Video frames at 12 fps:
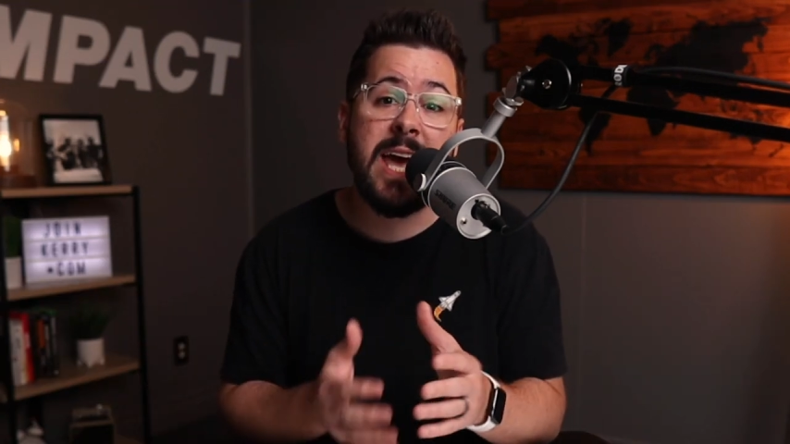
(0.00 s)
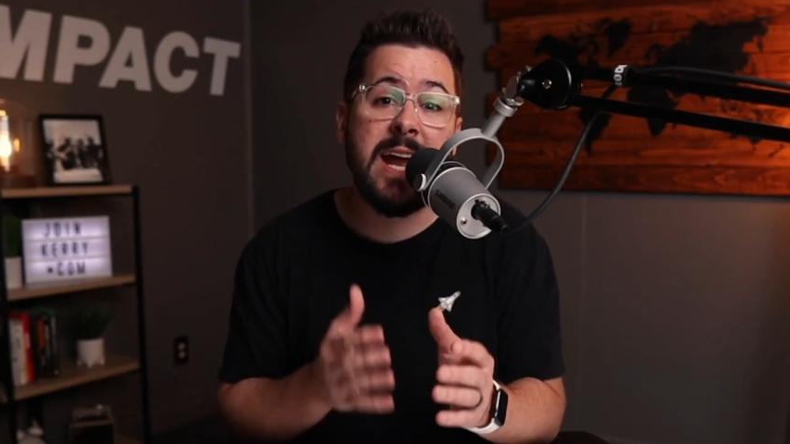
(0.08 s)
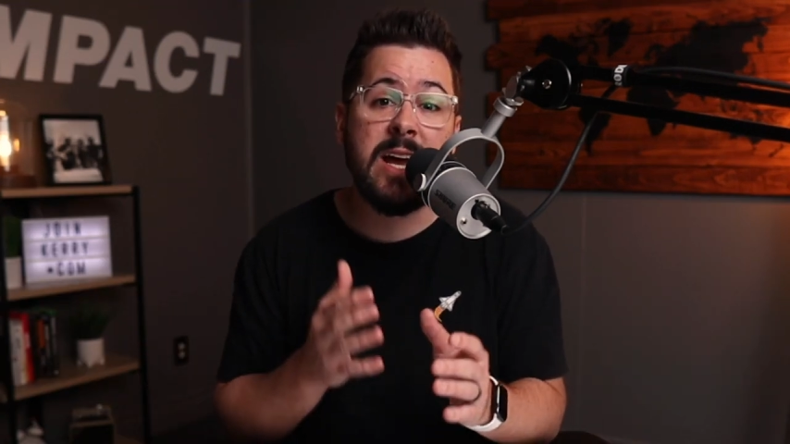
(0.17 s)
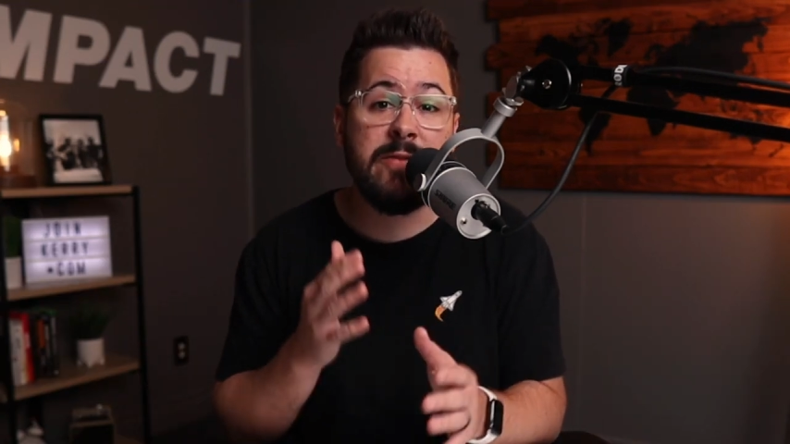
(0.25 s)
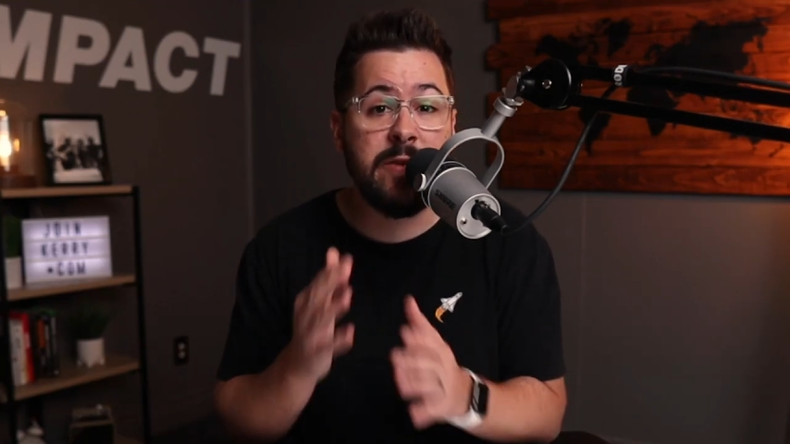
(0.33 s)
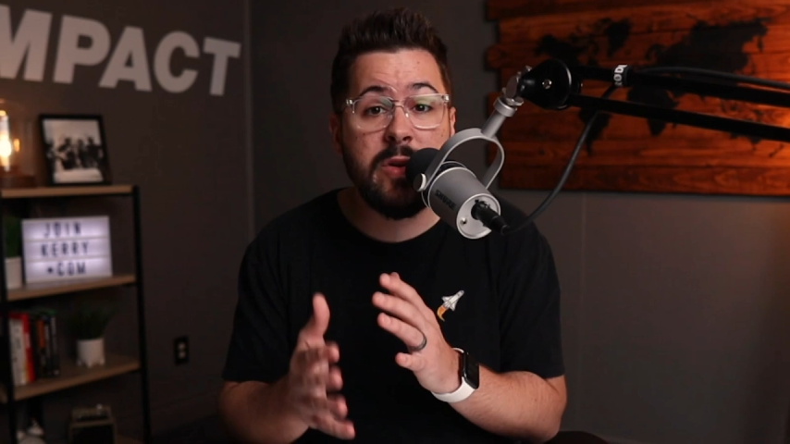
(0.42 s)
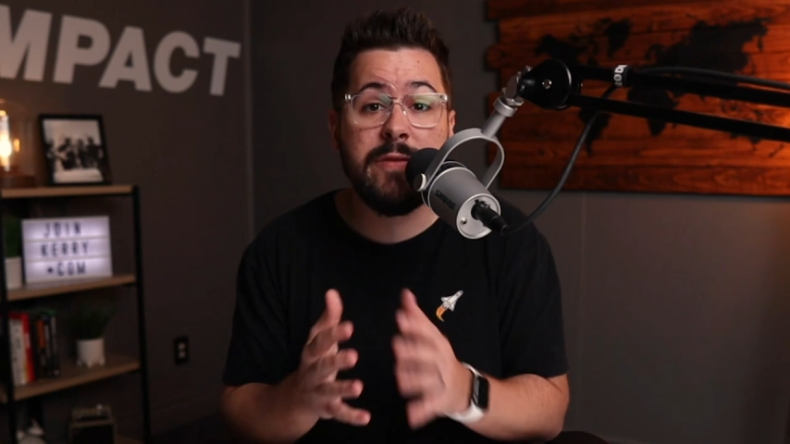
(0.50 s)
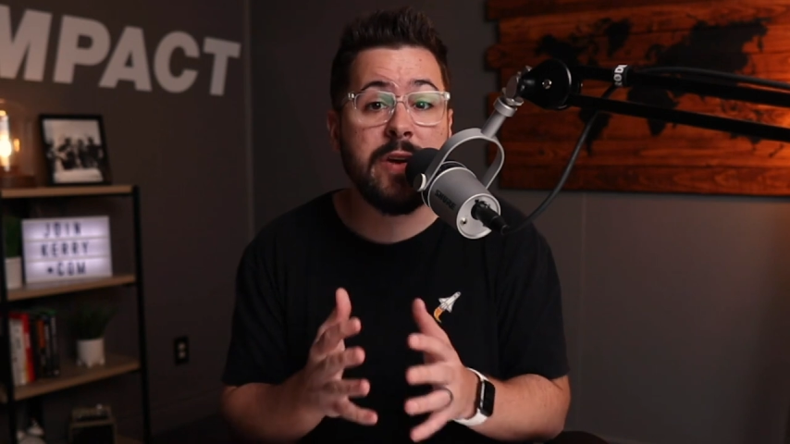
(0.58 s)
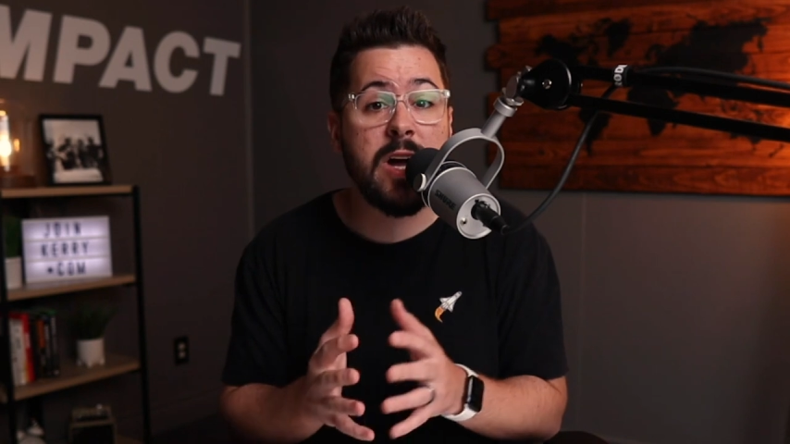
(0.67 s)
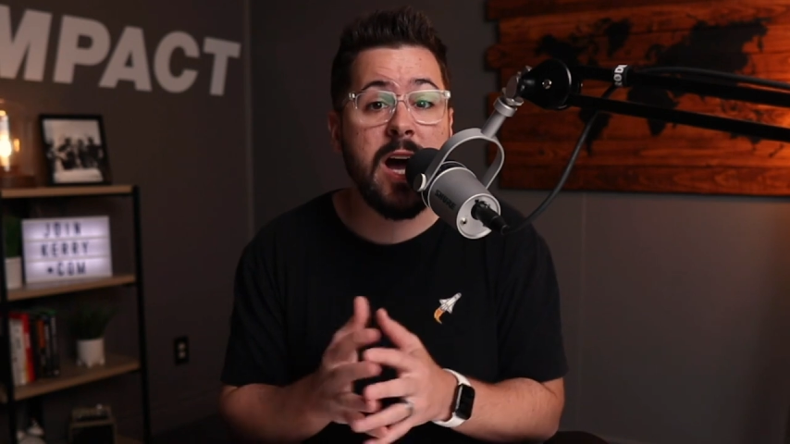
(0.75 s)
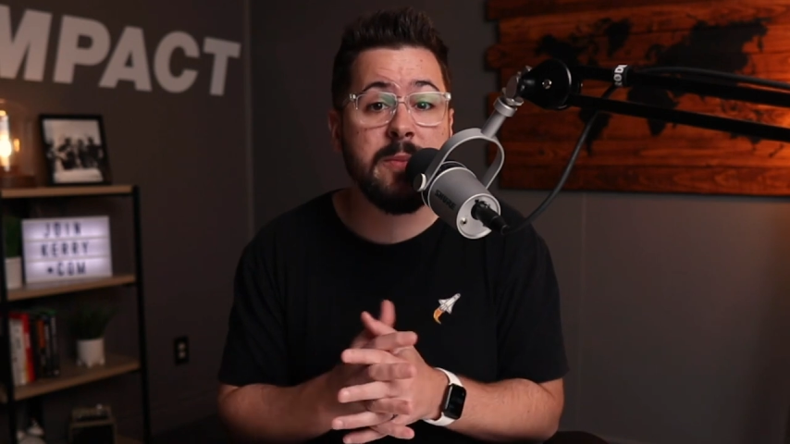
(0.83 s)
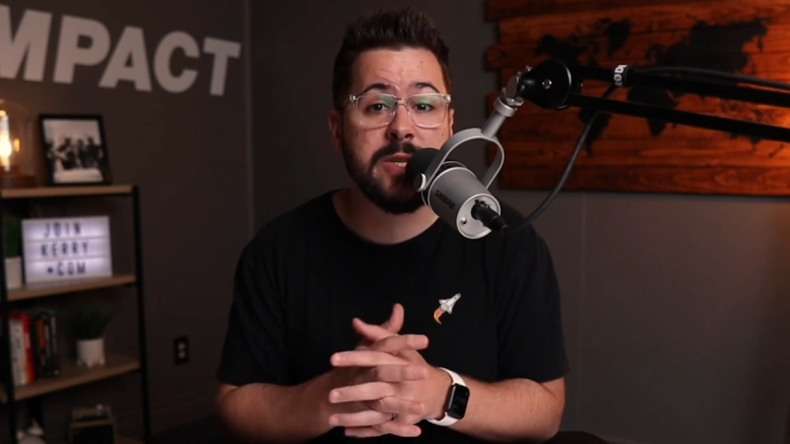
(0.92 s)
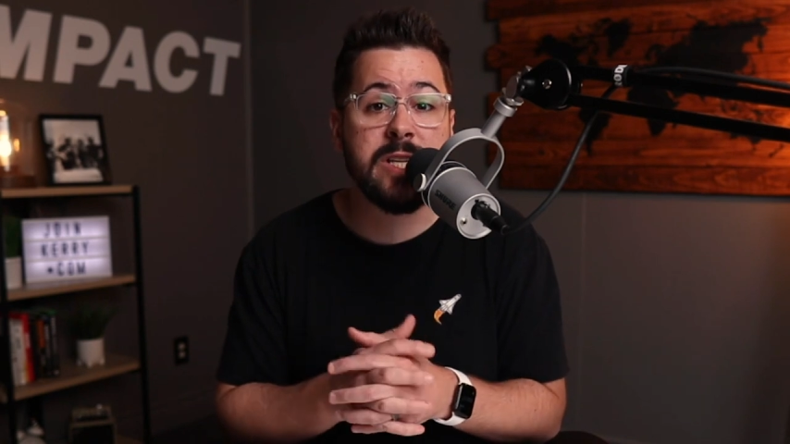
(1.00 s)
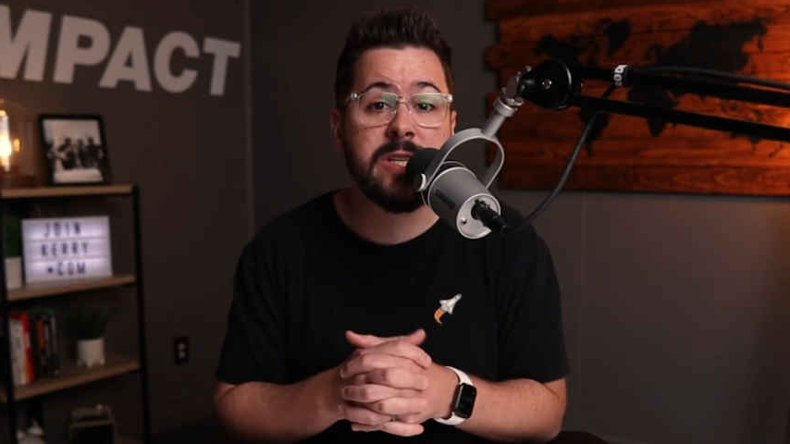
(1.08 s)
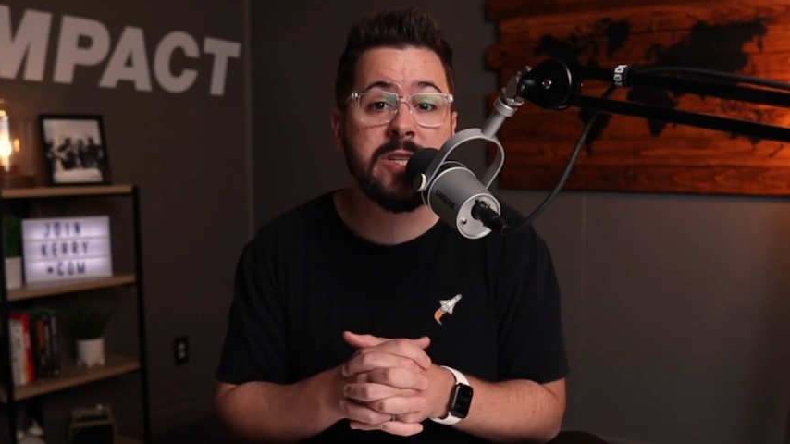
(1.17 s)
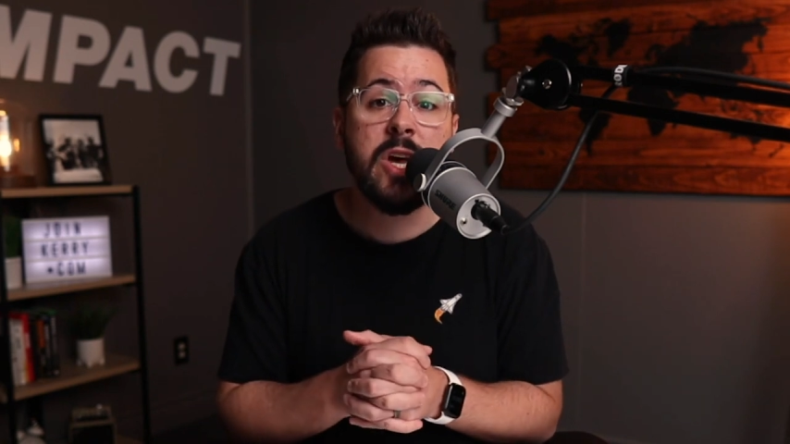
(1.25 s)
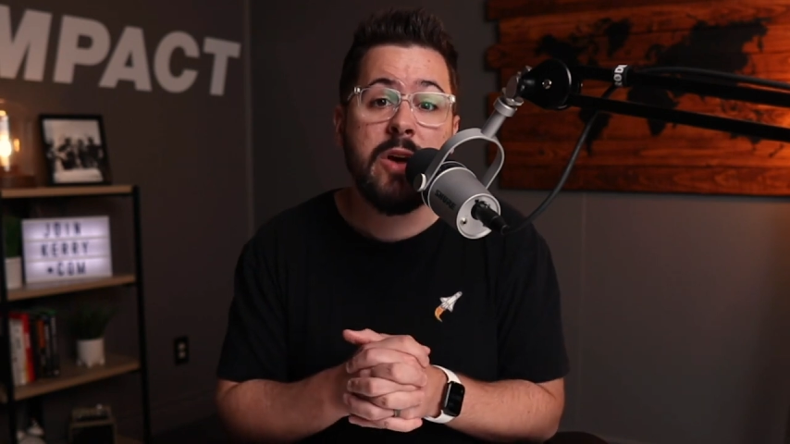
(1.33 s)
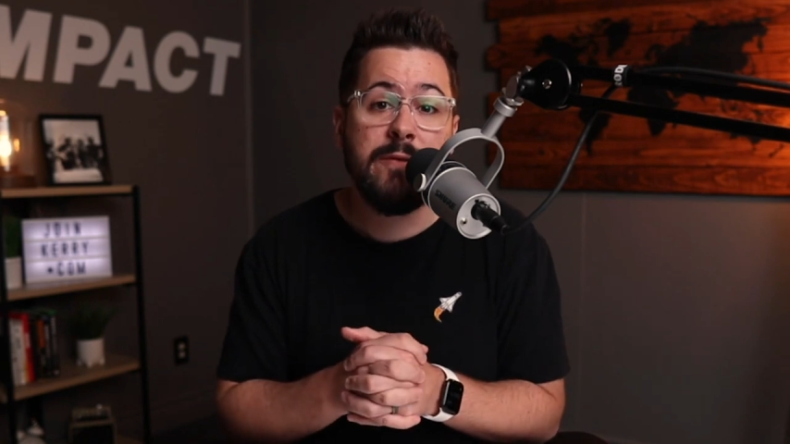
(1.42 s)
at a few different options